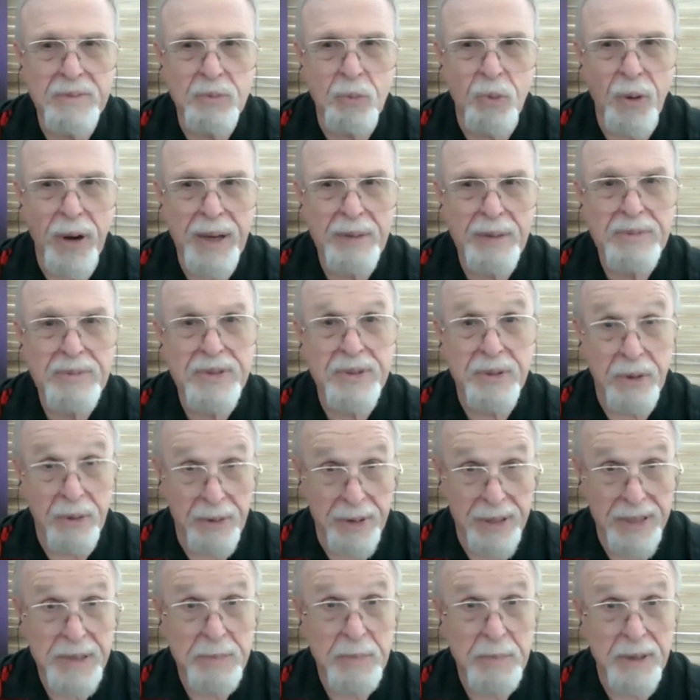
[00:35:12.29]
Ramps
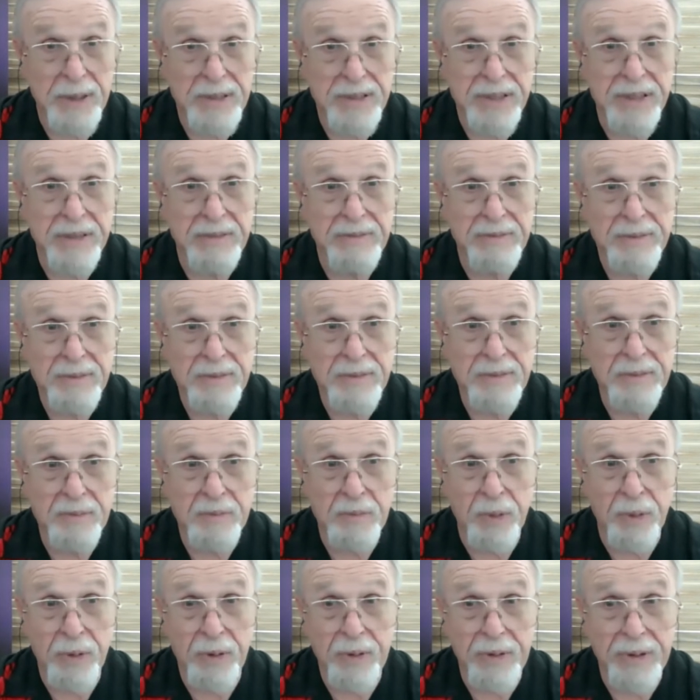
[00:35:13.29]
are expensive.
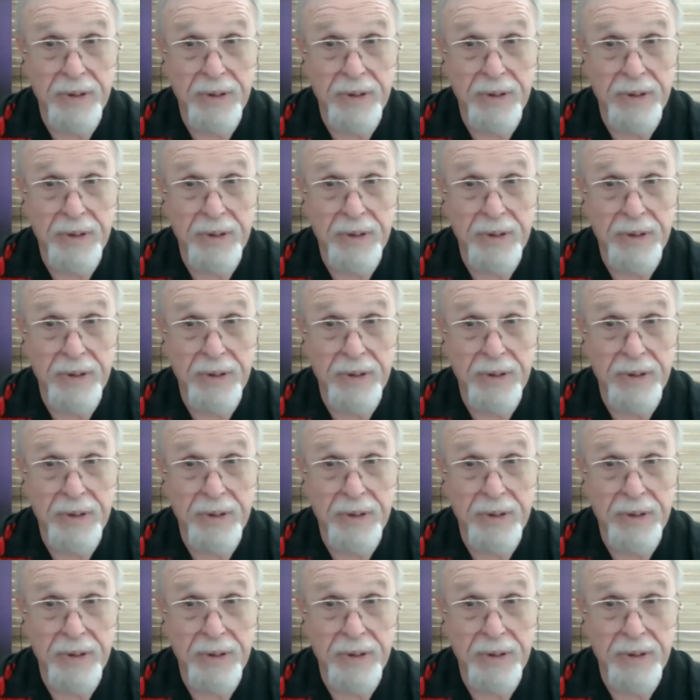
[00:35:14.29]
We're